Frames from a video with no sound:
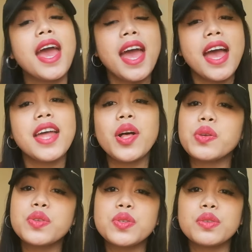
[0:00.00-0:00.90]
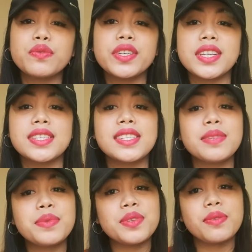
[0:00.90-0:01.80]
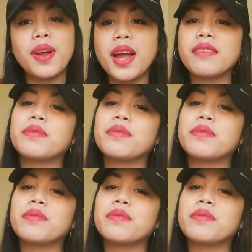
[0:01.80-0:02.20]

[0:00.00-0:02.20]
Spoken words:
And also, don't forget to subscribe